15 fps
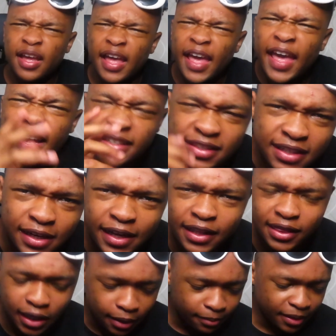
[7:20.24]
Excellent
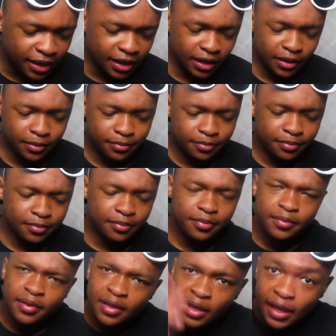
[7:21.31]
thumbnail.
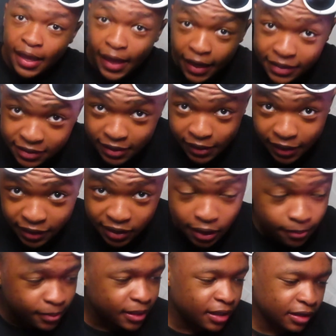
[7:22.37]
Excellent
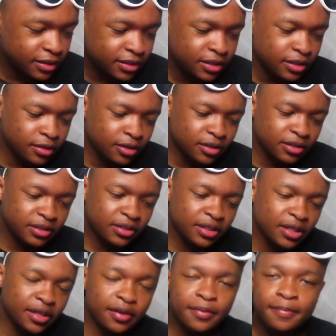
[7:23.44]
thumbnail, so you know what I'm
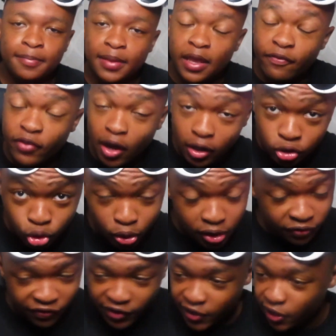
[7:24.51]
saying? If y'all enjoyed
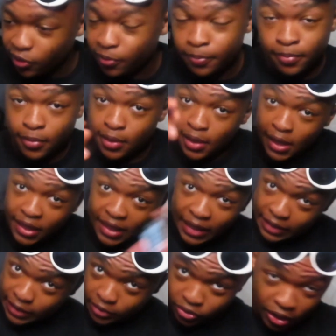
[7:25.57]
the video, hit that
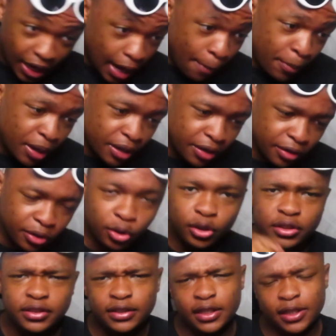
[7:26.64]
subscribe button, you know
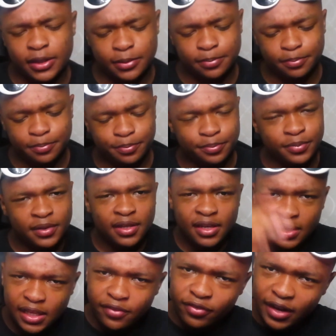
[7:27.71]
what I'm saying?
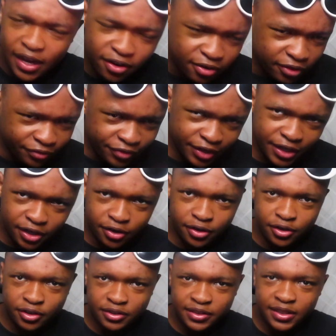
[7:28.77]
Leave a like on the video, you
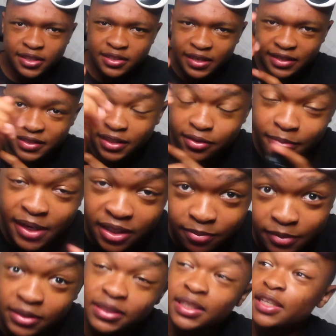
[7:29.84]
know what I'm saying? This is like 6 minutes,
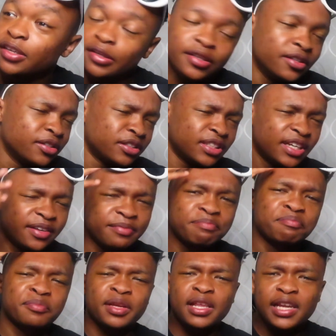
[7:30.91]
but still, you know what I'm saying?
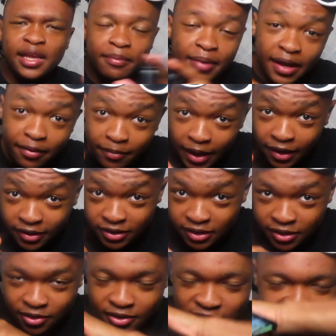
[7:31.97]
Clickbait bangers, you
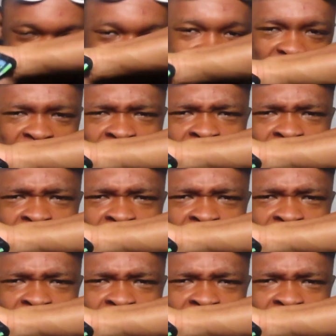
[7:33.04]
know what I'm saying?